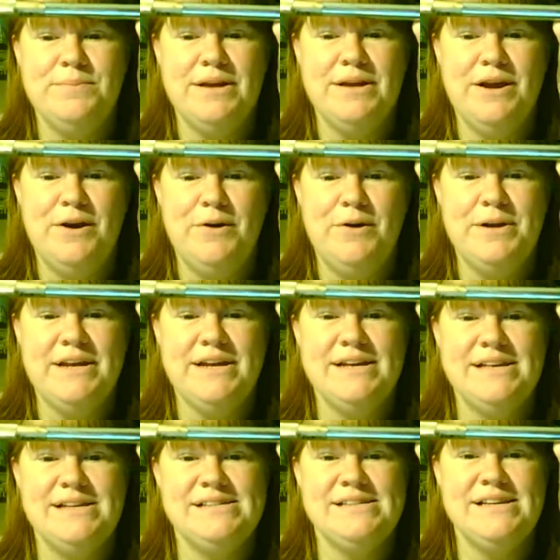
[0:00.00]

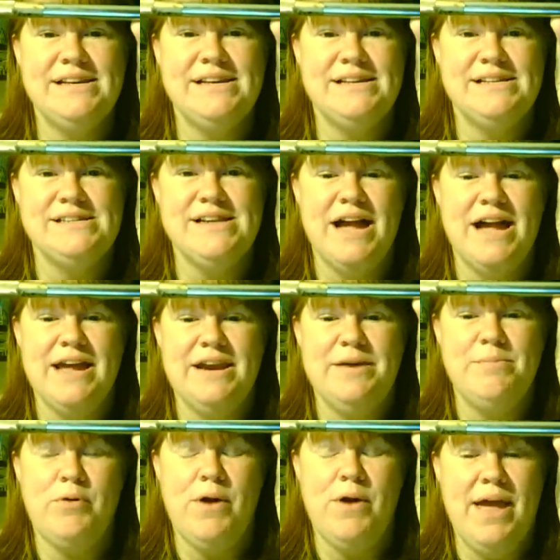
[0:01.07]
because it's not going to
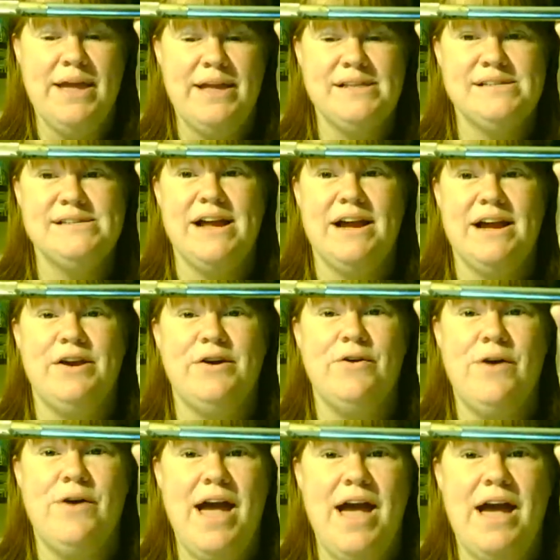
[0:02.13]
break, it's not going to
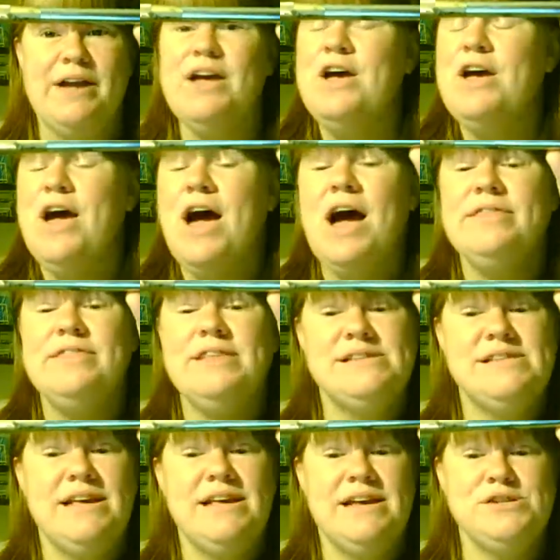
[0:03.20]
crack. This
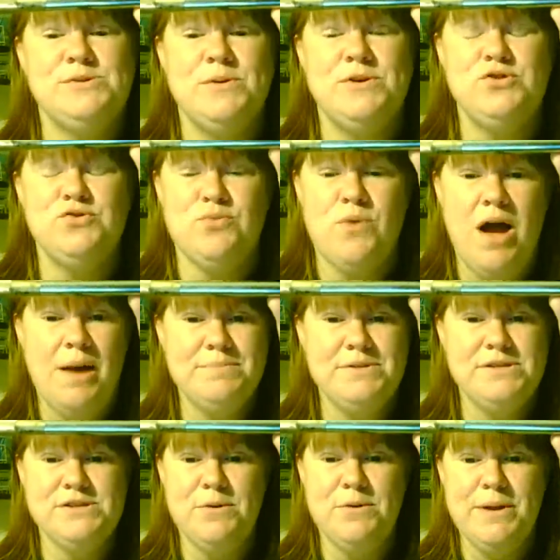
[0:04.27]
thing has been
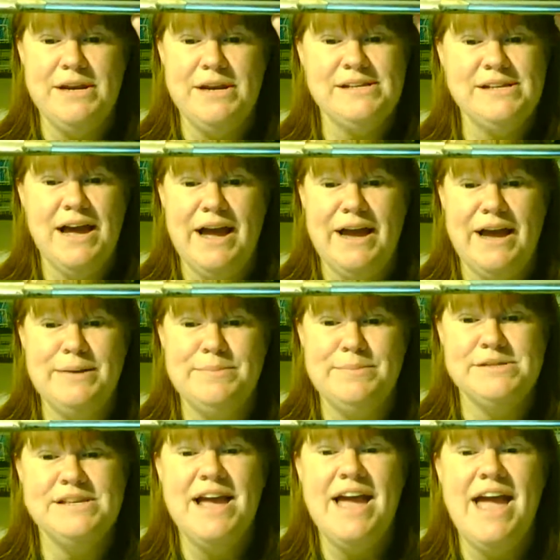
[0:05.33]
dropped so many
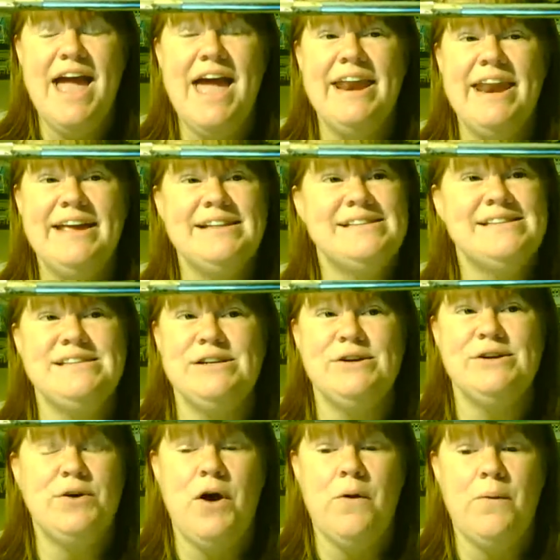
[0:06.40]
times and it's
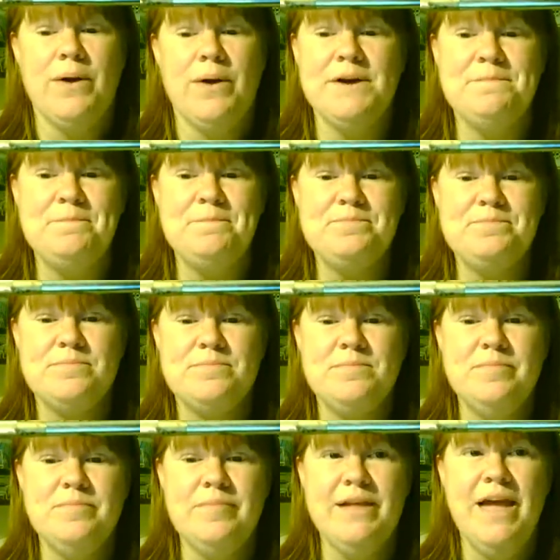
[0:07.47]
still going.
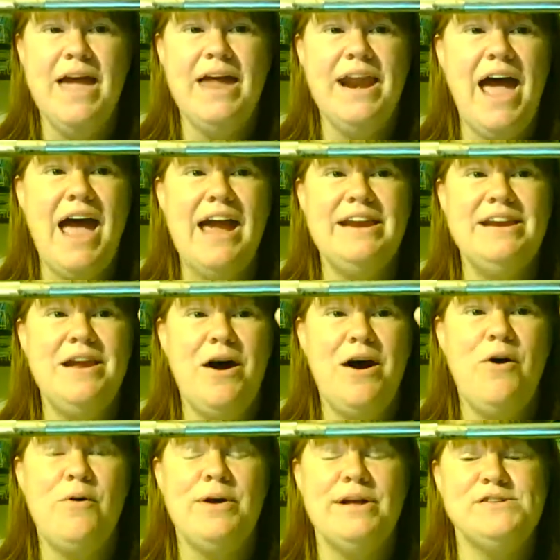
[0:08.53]
And I
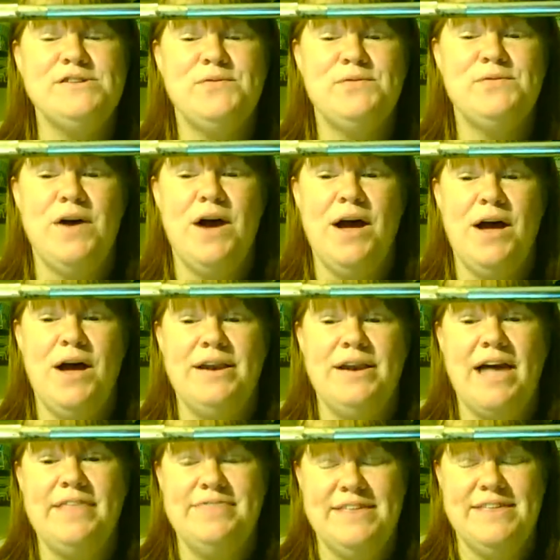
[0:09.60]
know it's
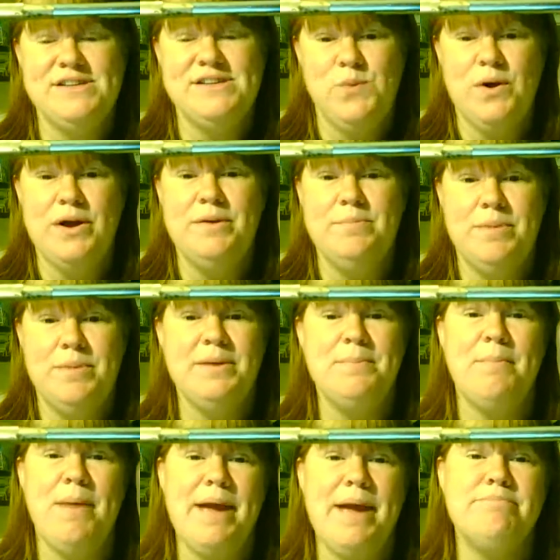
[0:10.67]
not this one, but
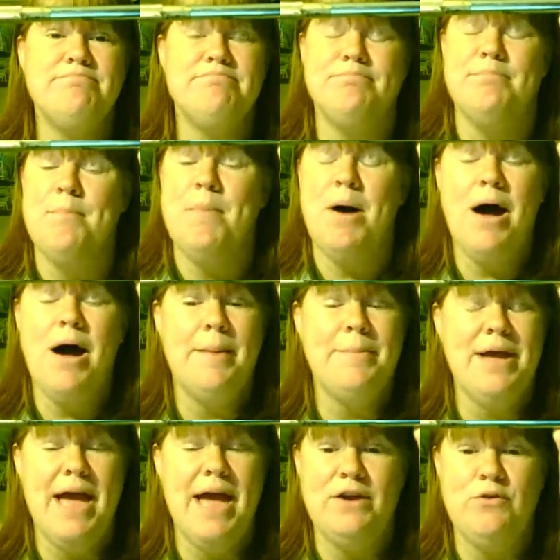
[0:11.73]
my mom
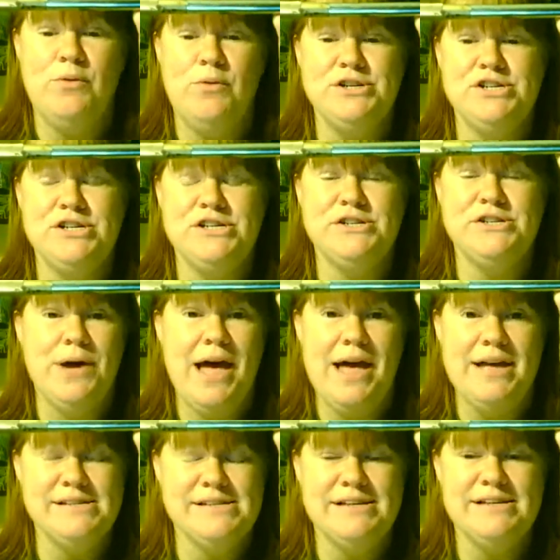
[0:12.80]
had one. She still
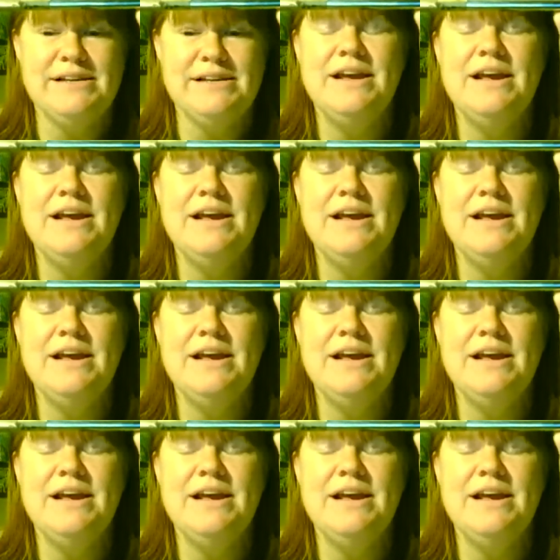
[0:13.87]
has it